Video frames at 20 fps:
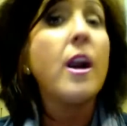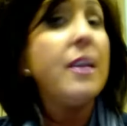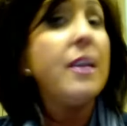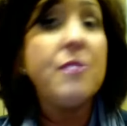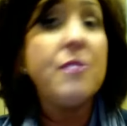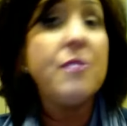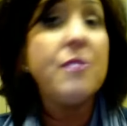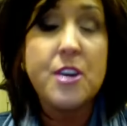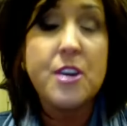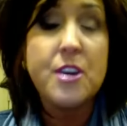
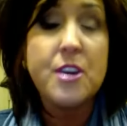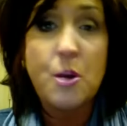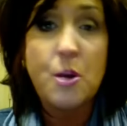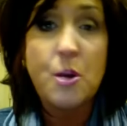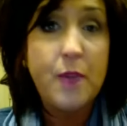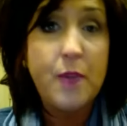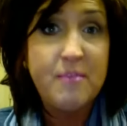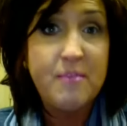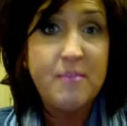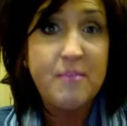you don't have
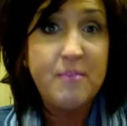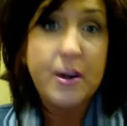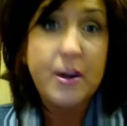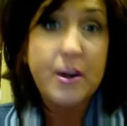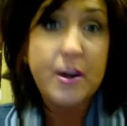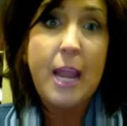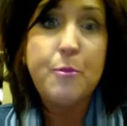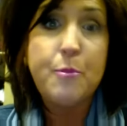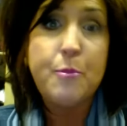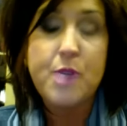Mary Kay
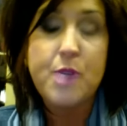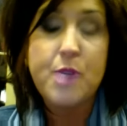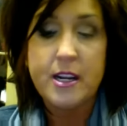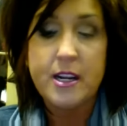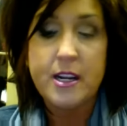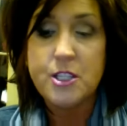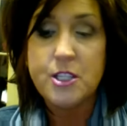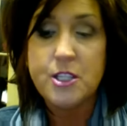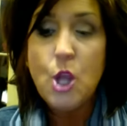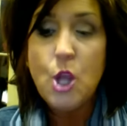
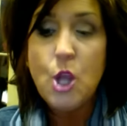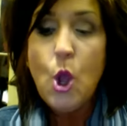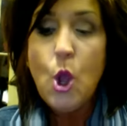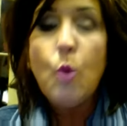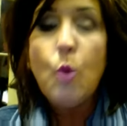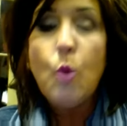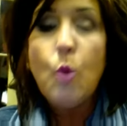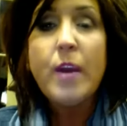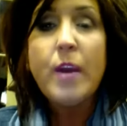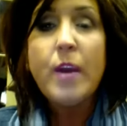products,
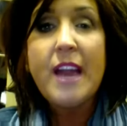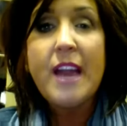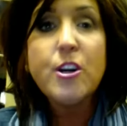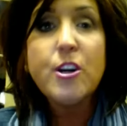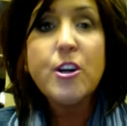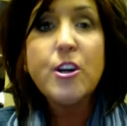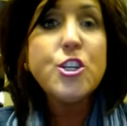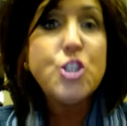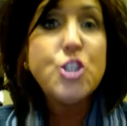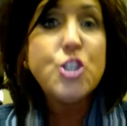whatever
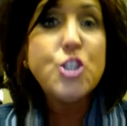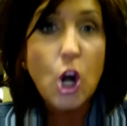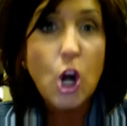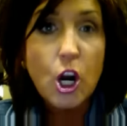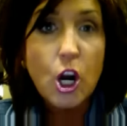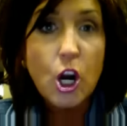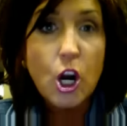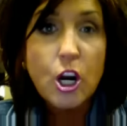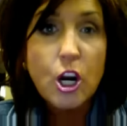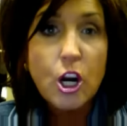
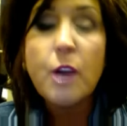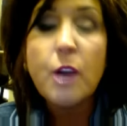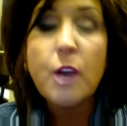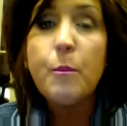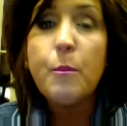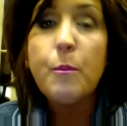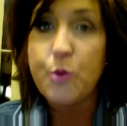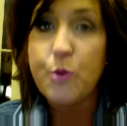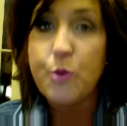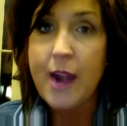darker
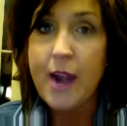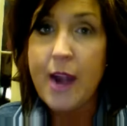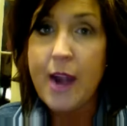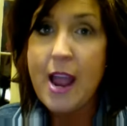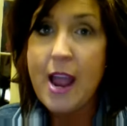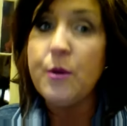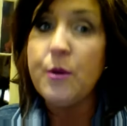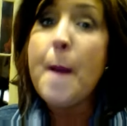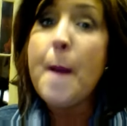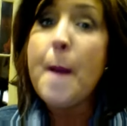brown
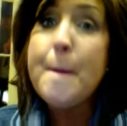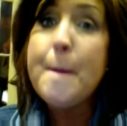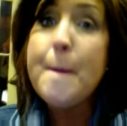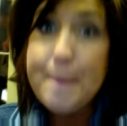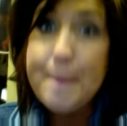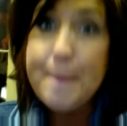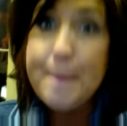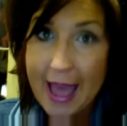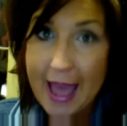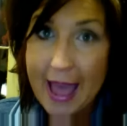
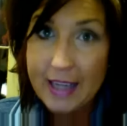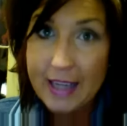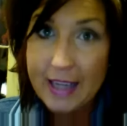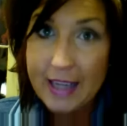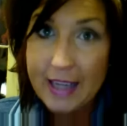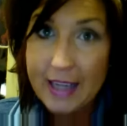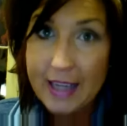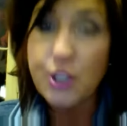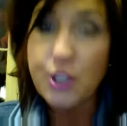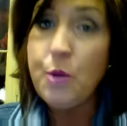matte color
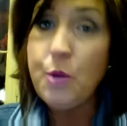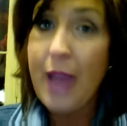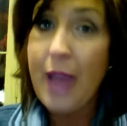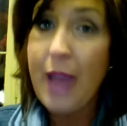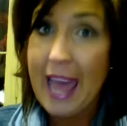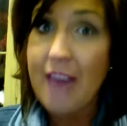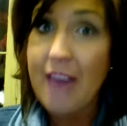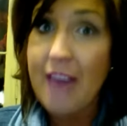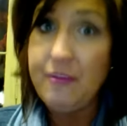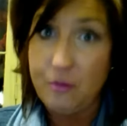you
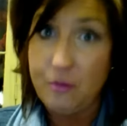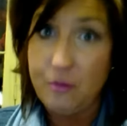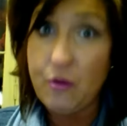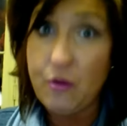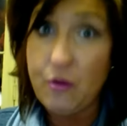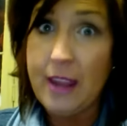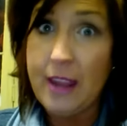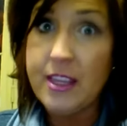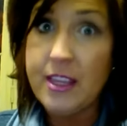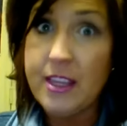have right
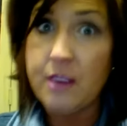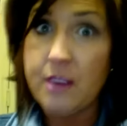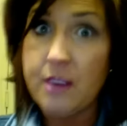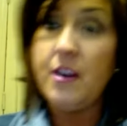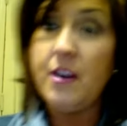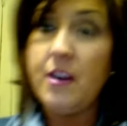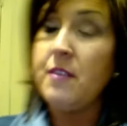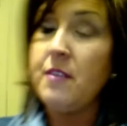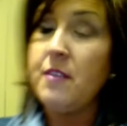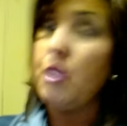there in front of
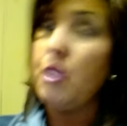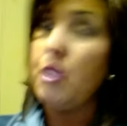you,